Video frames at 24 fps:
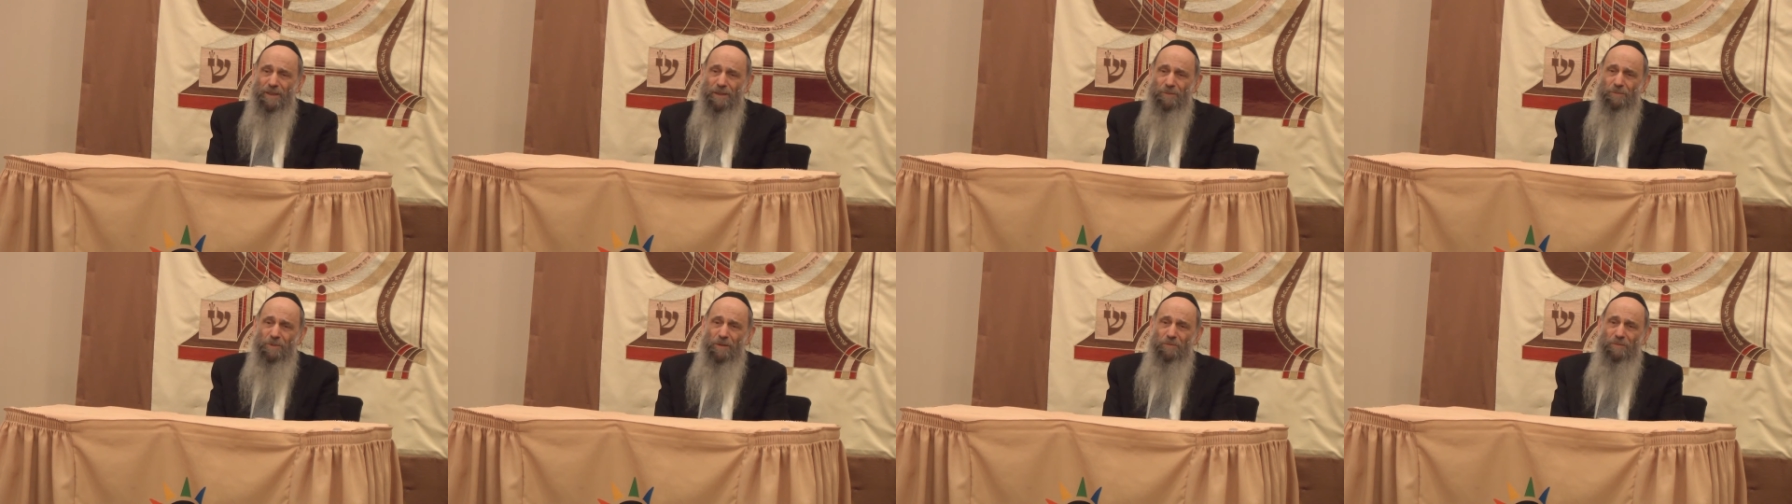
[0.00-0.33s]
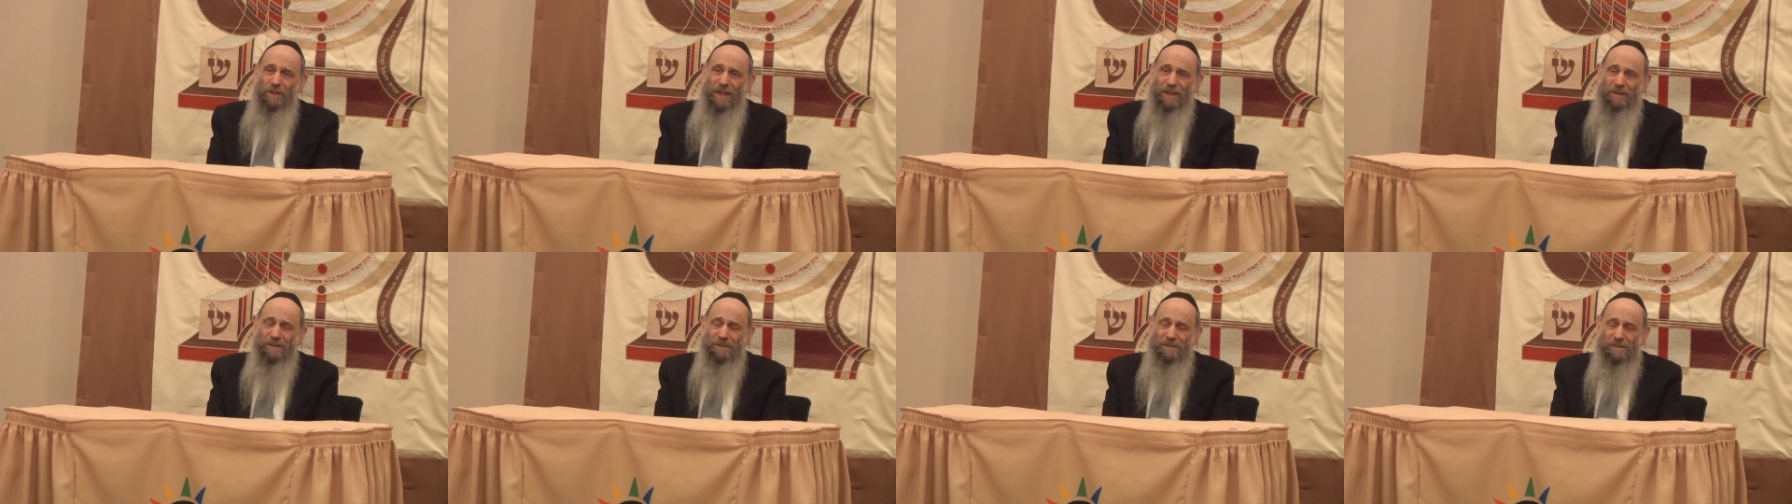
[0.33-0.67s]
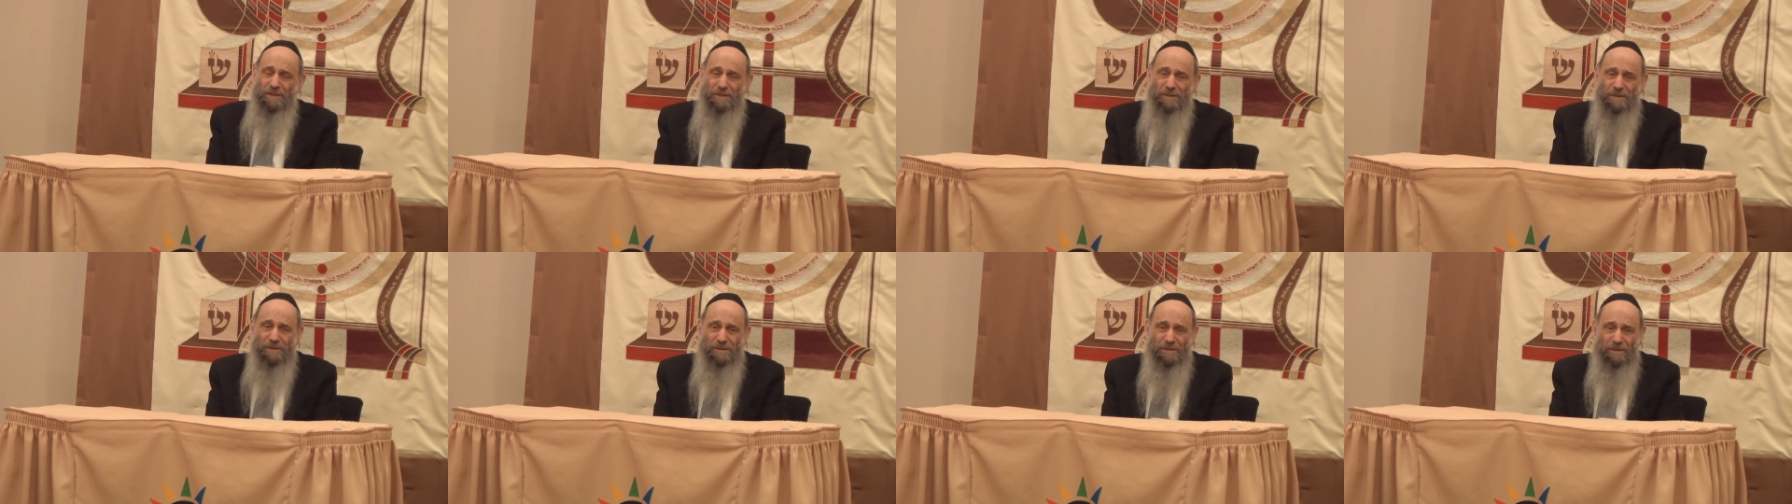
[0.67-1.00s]
like
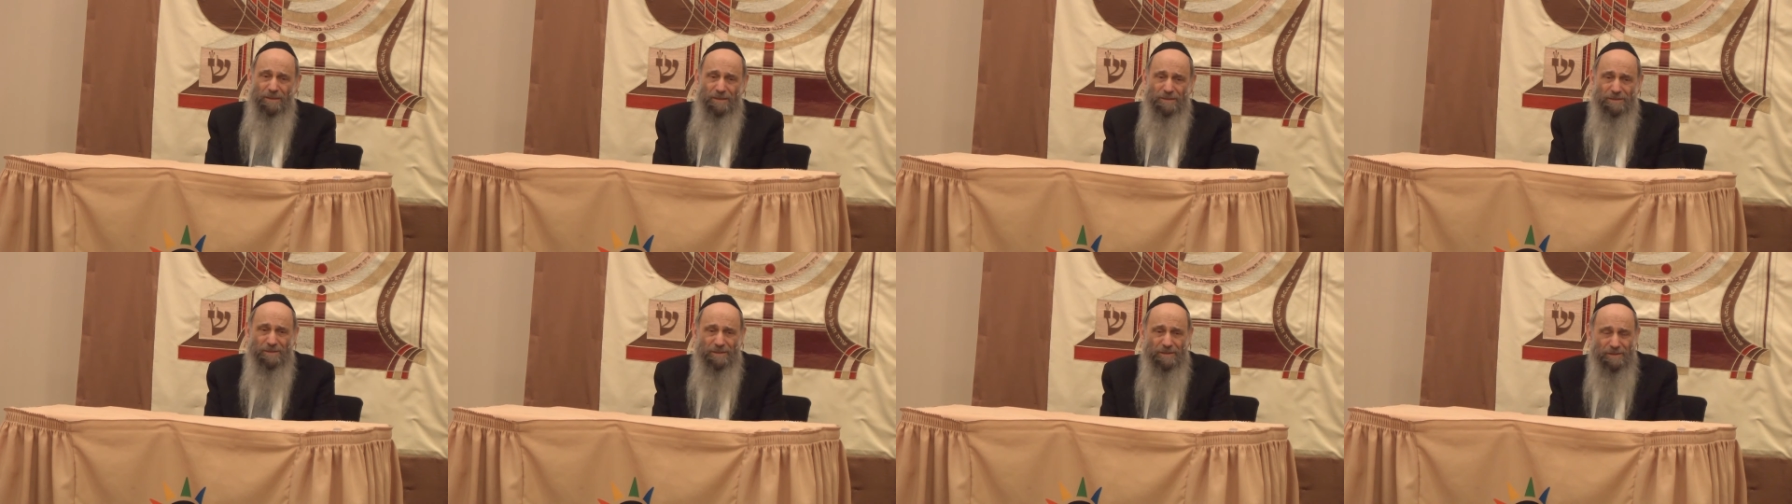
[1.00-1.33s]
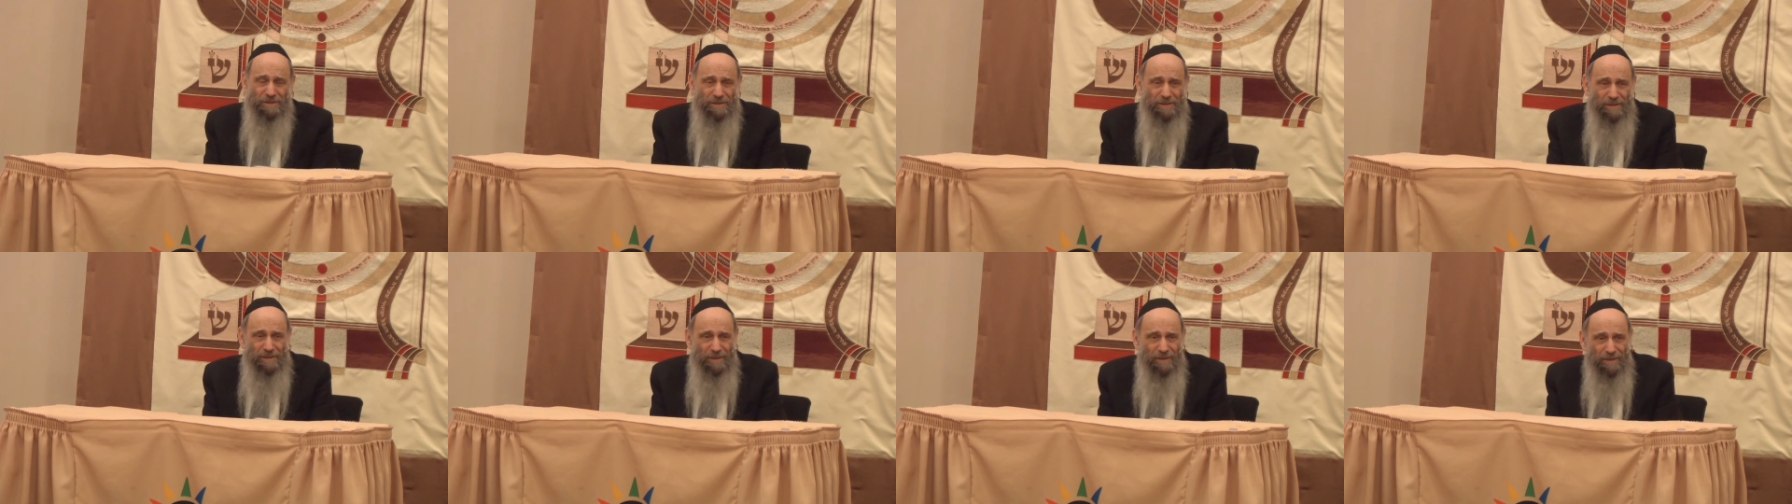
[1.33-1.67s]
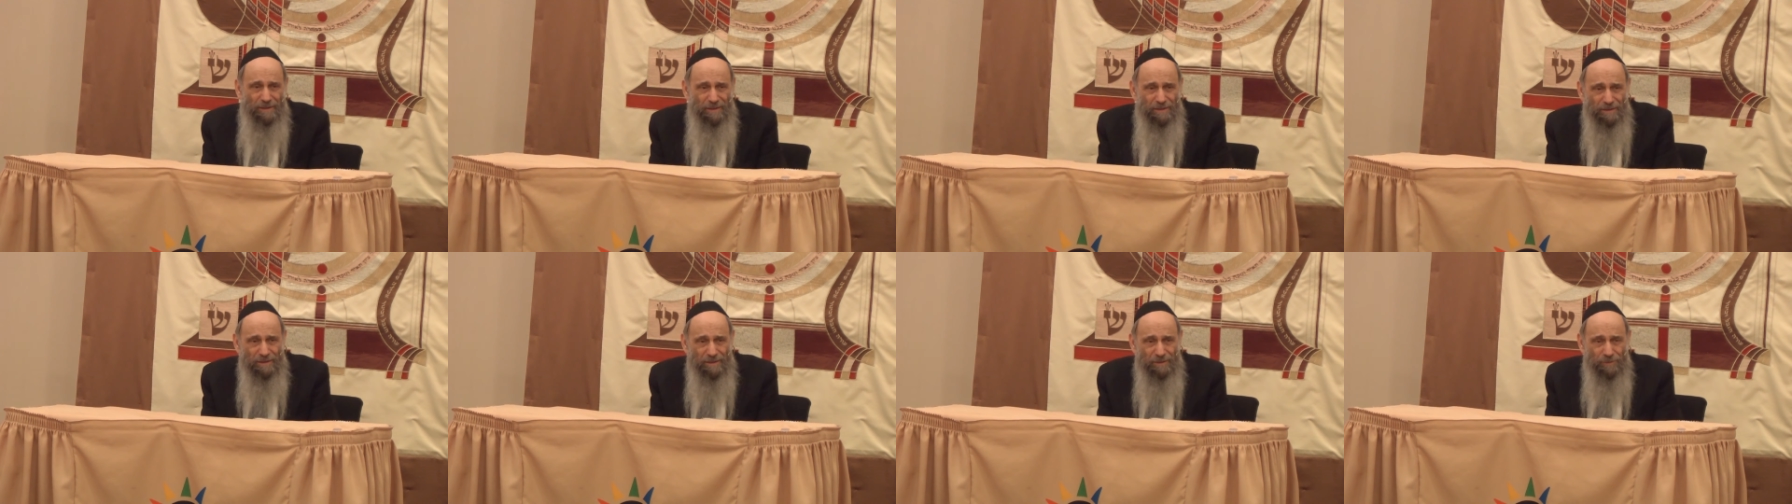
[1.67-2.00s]
Maimonides discusses,
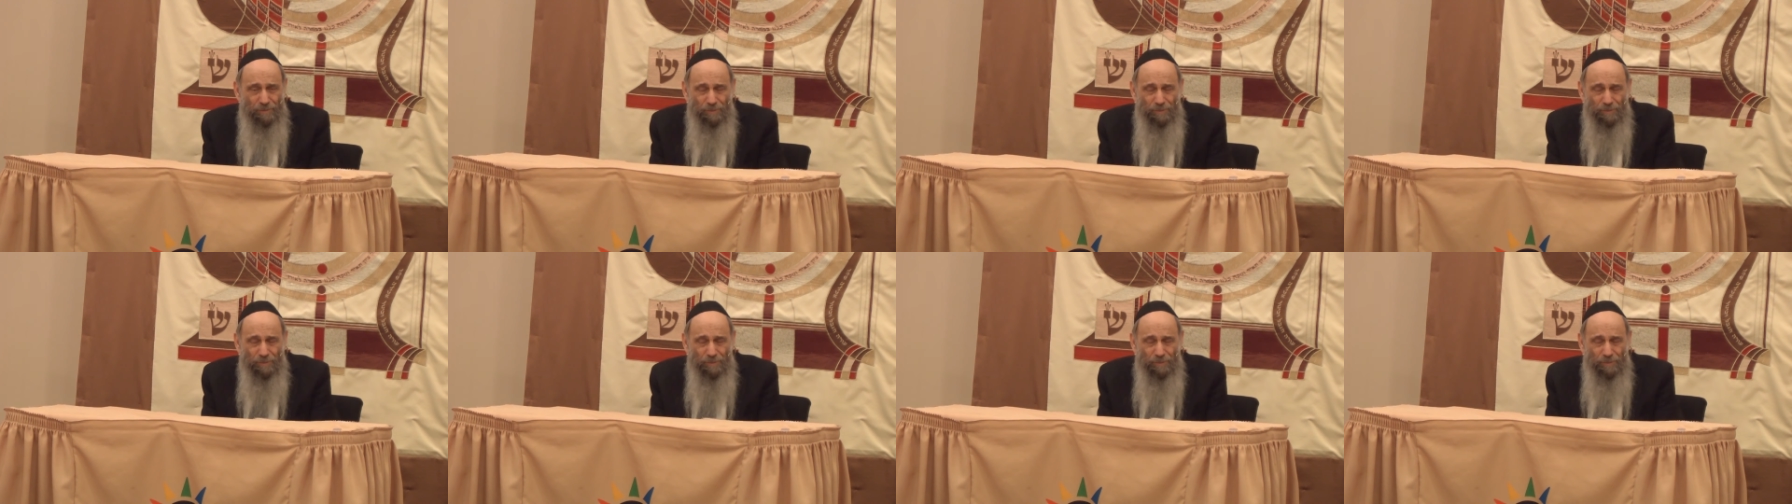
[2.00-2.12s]
the